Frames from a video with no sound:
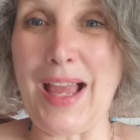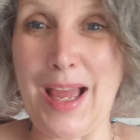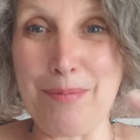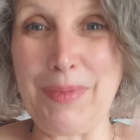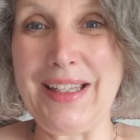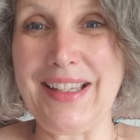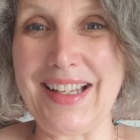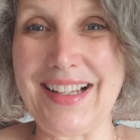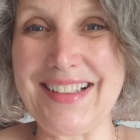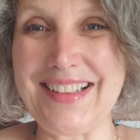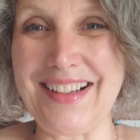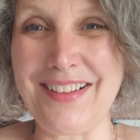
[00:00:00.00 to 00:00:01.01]
and make it
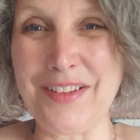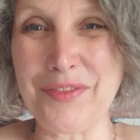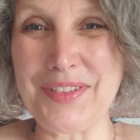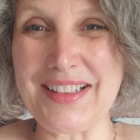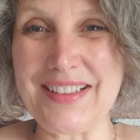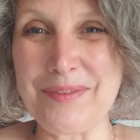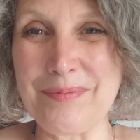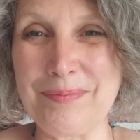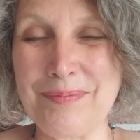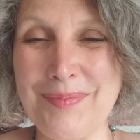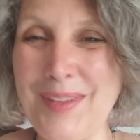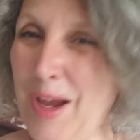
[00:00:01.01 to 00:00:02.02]
ourselves.
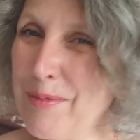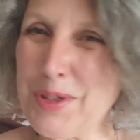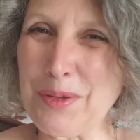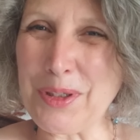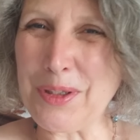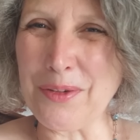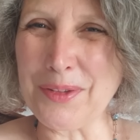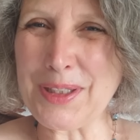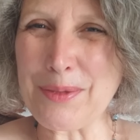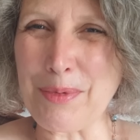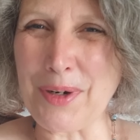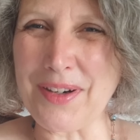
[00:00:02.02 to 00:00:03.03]
I'm sure you're not
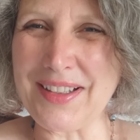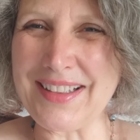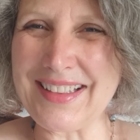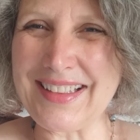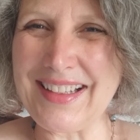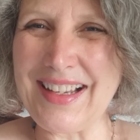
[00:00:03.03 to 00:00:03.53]
surprised.